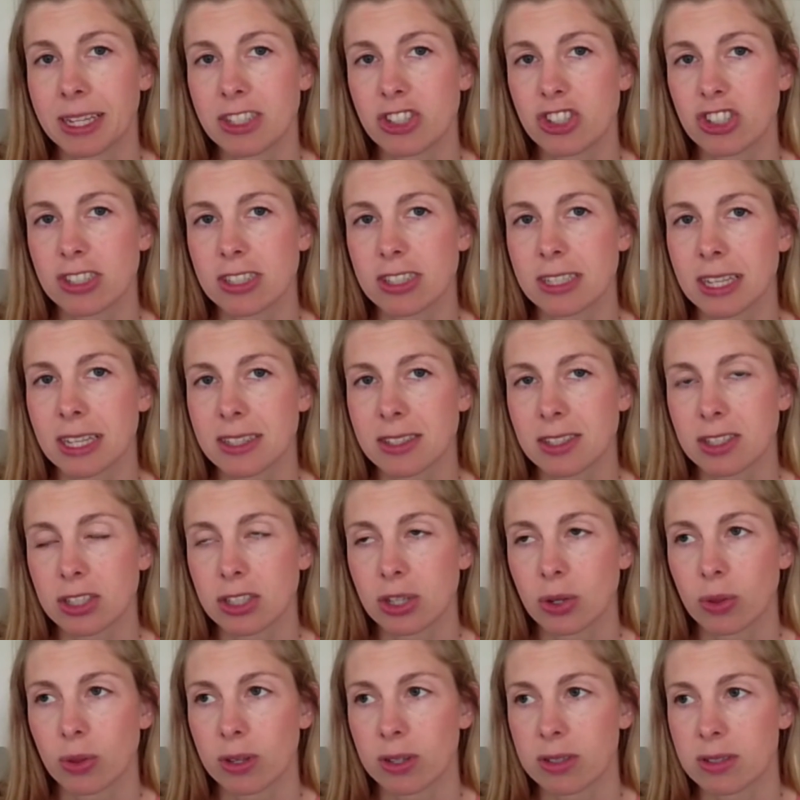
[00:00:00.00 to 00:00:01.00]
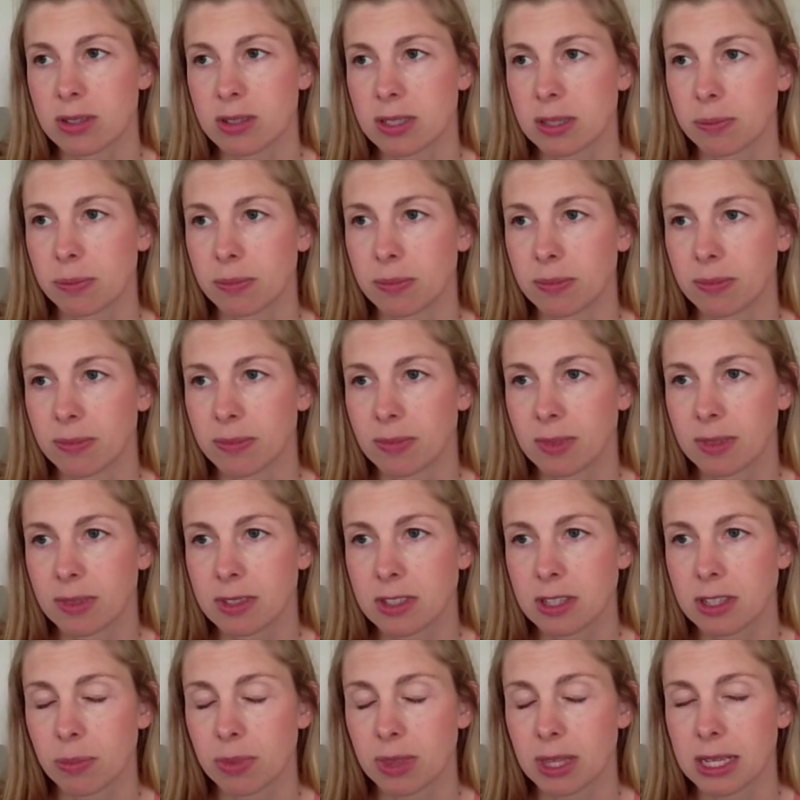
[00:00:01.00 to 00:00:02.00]
but it's just nice to know there's some
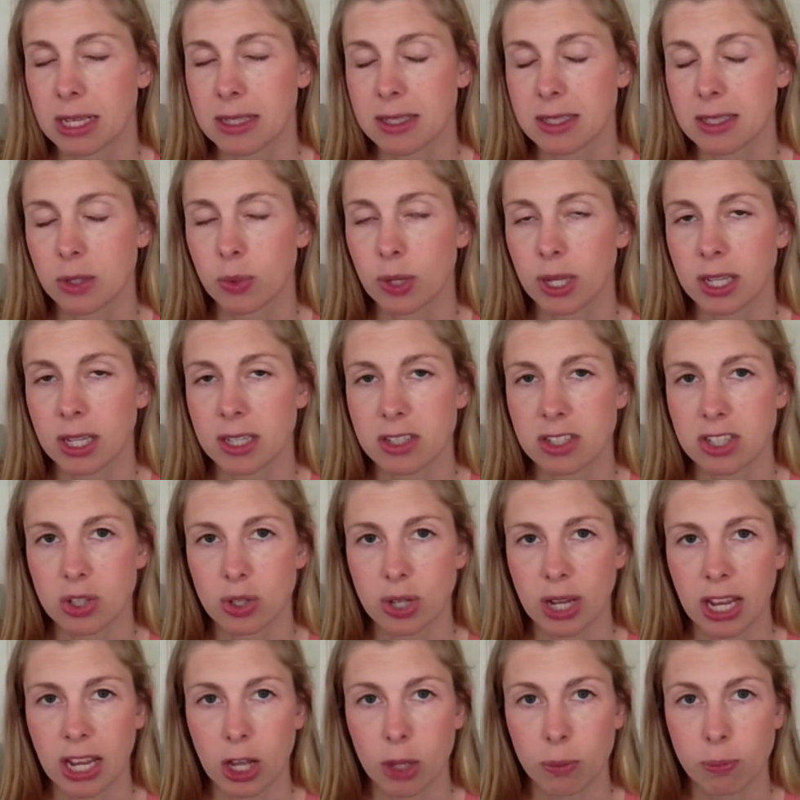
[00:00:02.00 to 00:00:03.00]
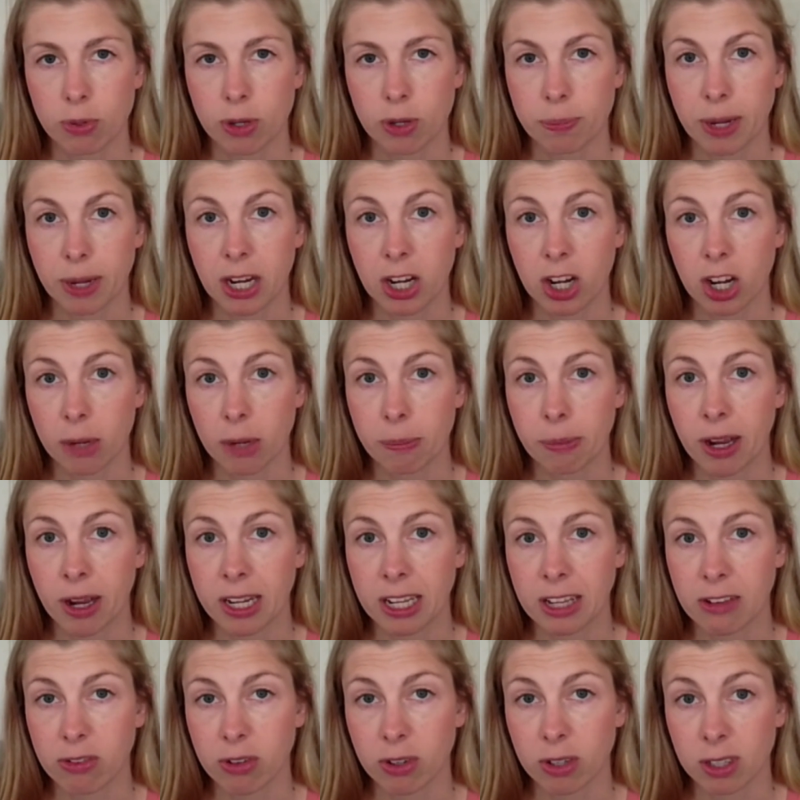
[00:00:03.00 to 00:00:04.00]
things that we can do to help prepare our
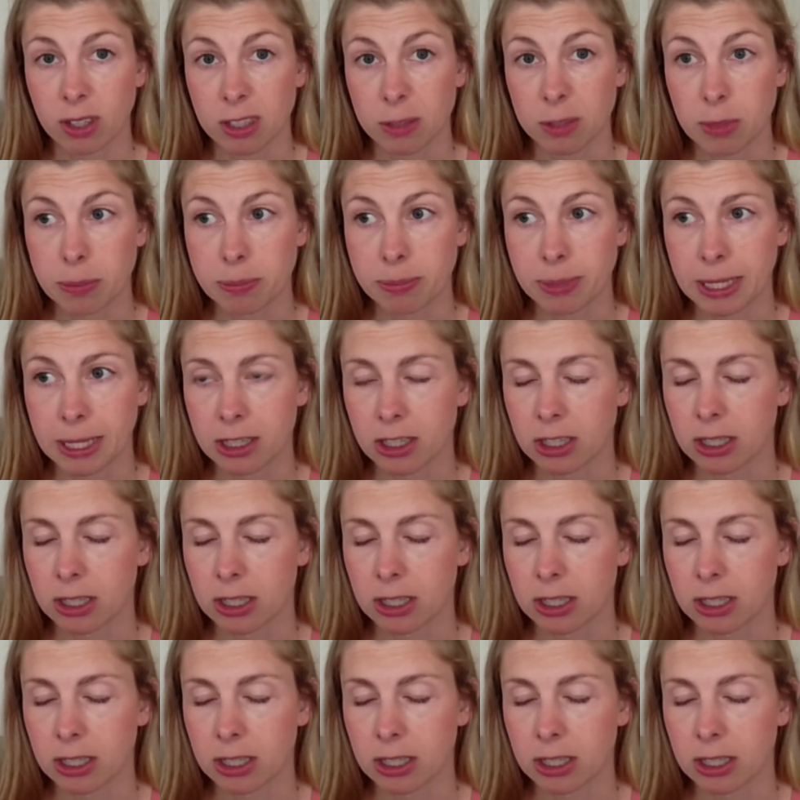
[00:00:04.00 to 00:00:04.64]
body for it a little bit